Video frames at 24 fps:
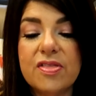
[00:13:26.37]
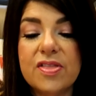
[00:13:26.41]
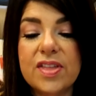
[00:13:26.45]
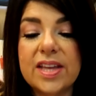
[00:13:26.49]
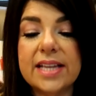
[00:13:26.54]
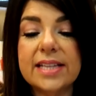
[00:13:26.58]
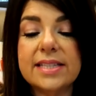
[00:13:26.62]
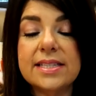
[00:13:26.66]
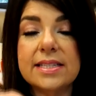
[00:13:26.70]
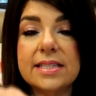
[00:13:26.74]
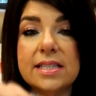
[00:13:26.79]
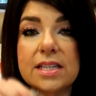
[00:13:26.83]

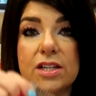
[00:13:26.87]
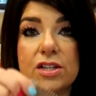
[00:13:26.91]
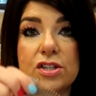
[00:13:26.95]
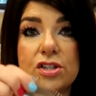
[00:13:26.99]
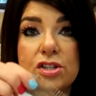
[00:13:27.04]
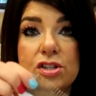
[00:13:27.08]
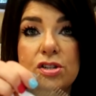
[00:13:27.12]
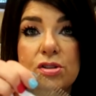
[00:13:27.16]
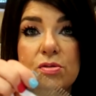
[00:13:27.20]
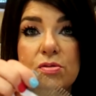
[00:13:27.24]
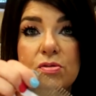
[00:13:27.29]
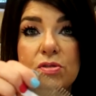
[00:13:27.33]
this
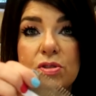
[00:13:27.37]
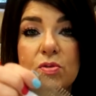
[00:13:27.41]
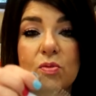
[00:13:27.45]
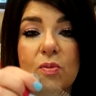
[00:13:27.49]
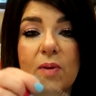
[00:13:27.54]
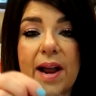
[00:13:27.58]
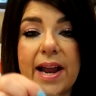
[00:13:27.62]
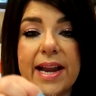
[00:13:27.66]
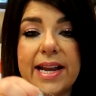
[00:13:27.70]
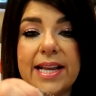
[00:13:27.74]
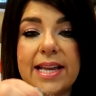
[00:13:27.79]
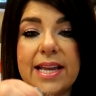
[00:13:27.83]
tooth
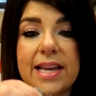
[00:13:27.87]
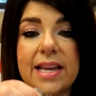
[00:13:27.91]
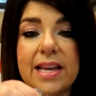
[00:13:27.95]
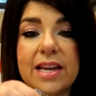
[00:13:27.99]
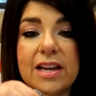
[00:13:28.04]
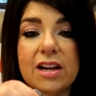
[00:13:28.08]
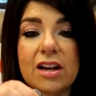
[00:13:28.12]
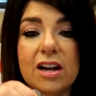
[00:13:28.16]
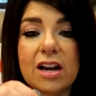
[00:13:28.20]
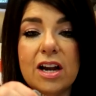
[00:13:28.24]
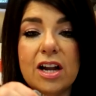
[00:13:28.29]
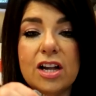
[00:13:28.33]
right
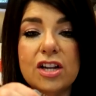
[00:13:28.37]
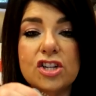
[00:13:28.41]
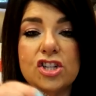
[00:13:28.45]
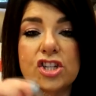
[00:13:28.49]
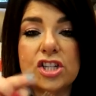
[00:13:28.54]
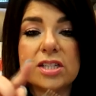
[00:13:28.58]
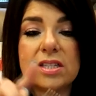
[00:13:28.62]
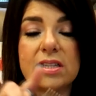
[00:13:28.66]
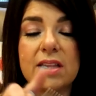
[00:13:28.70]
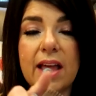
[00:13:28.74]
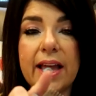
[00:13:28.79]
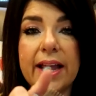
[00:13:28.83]
here
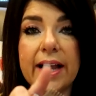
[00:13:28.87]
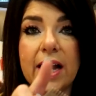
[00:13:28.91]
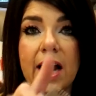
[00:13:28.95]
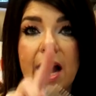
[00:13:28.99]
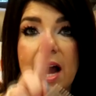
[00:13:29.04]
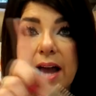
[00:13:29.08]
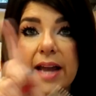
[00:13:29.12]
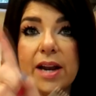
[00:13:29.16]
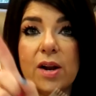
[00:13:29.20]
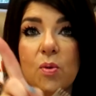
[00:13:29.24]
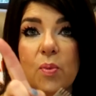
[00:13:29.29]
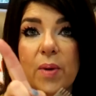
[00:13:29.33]
just like
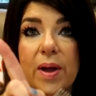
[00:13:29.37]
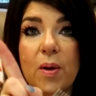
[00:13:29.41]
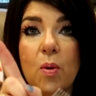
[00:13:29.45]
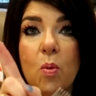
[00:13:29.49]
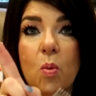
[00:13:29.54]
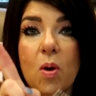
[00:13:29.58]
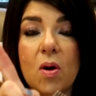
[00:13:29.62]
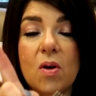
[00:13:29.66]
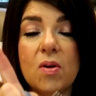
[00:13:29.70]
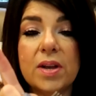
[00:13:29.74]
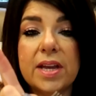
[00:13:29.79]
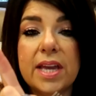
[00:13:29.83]
kind of went
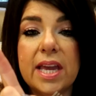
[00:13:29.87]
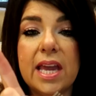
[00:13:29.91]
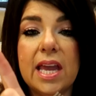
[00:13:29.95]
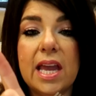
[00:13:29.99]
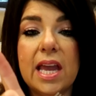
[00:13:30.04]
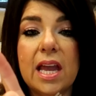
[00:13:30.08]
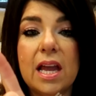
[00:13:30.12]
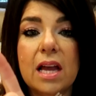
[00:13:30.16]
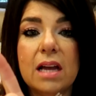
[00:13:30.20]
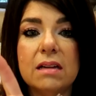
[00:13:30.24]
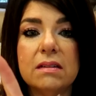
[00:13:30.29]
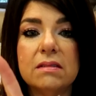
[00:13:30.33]

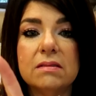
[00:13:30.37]
wonky.